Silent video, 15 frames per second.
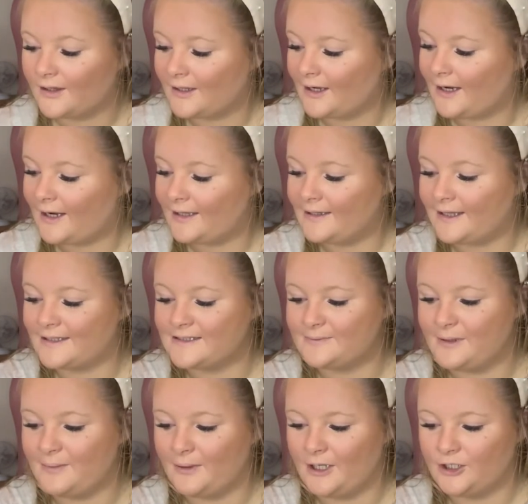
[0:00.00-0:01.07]
And that's
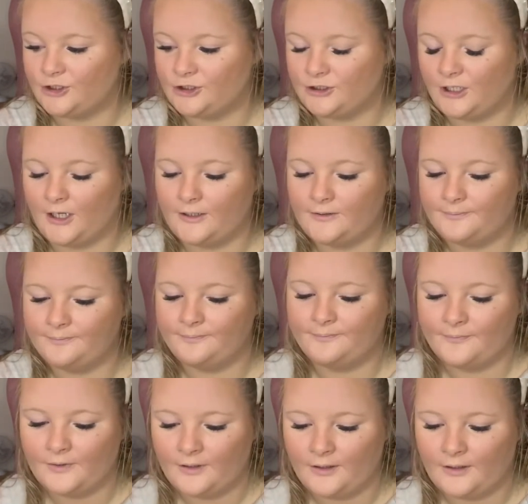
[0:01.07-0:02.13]
me blush done.
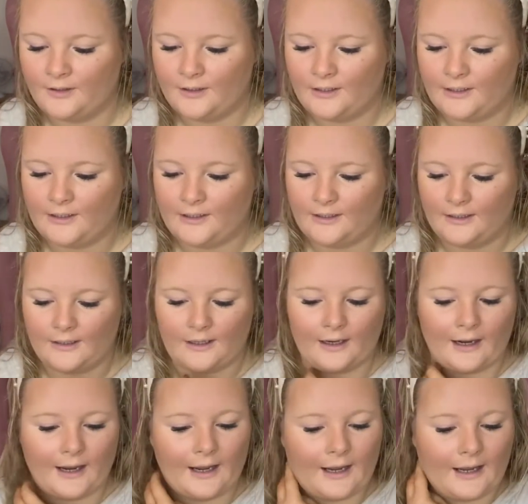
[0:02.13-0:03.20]

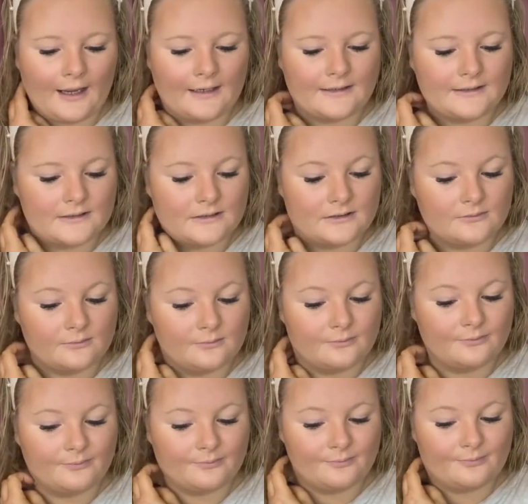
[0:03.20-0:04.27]
And
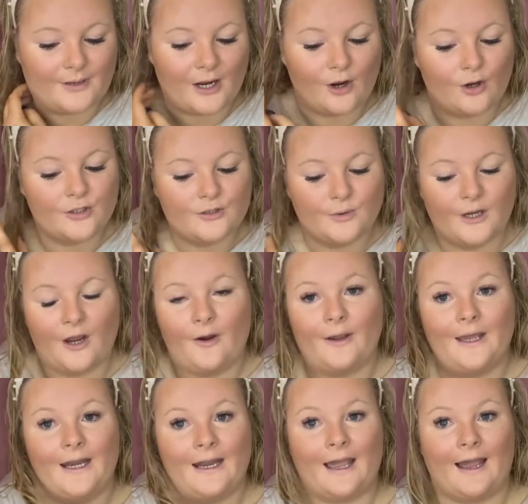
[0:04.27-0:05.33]
because we're
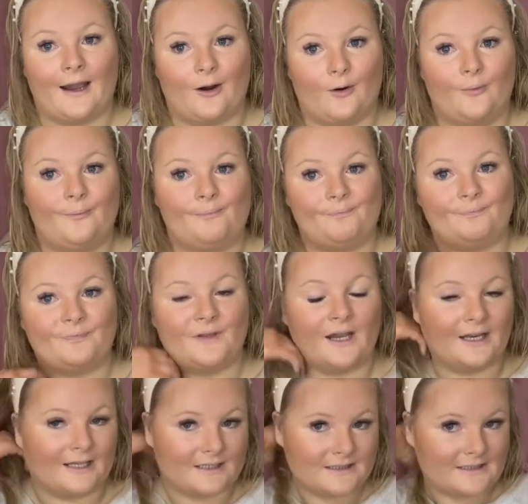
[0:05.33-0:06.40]
going out
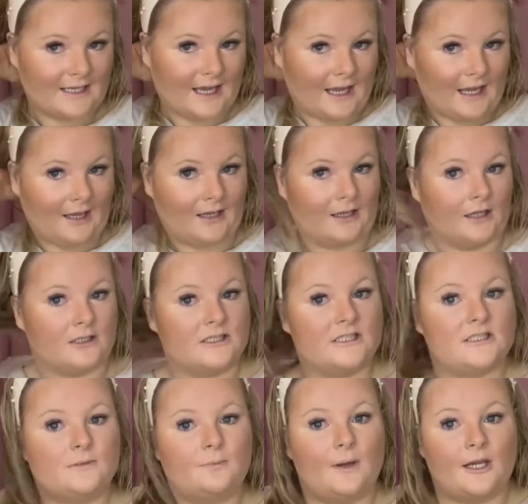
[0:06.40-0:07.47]
and it's a
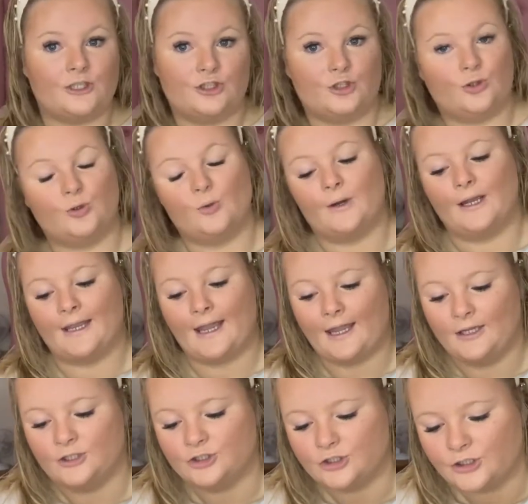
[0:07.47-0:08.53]
special
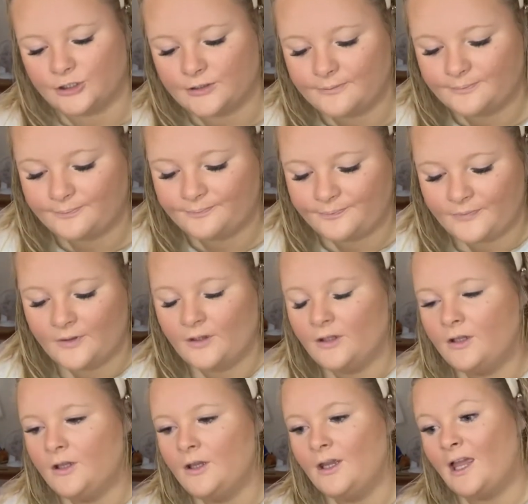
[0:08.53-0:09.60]
occasion,
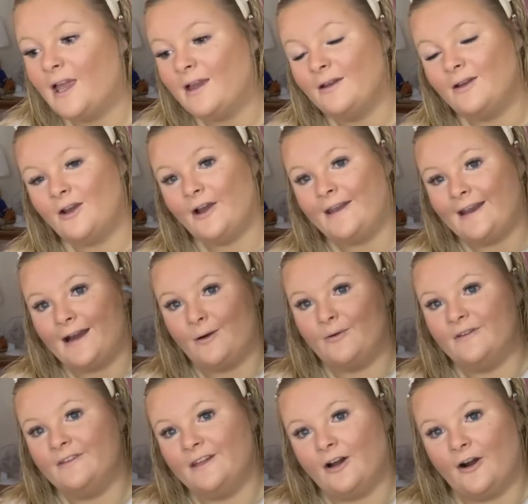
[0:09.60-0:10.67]
going out
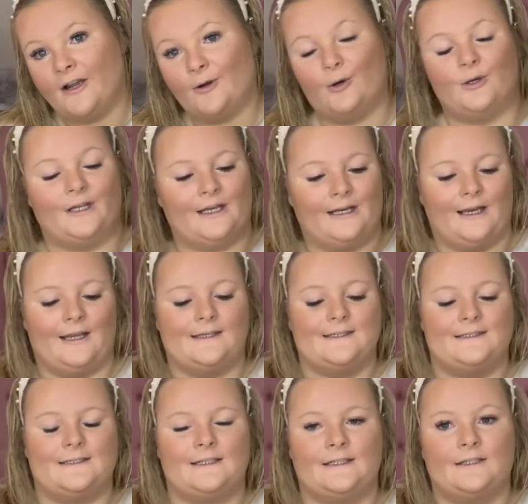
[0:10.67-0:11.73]
with the iconic
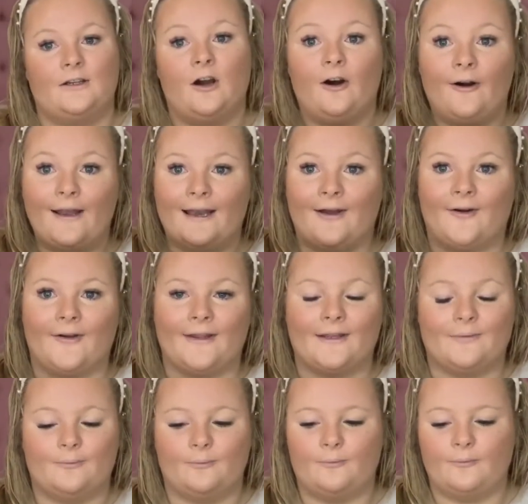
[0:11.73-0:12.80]
London highlight,
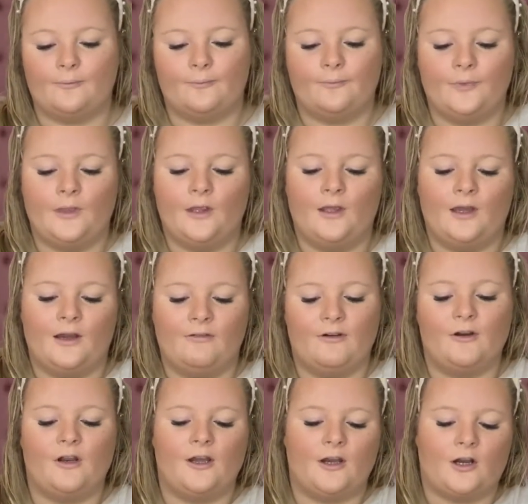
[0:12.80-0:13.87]
I
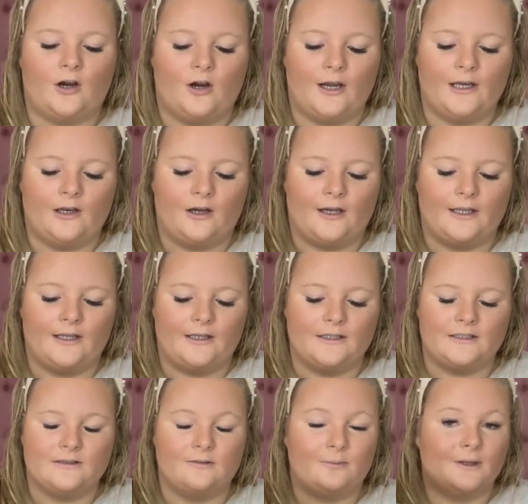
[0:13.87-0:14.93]
feel like highlight
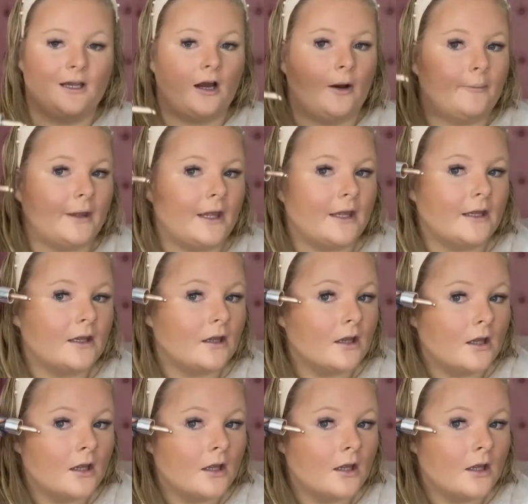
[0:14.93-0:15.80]
is becoming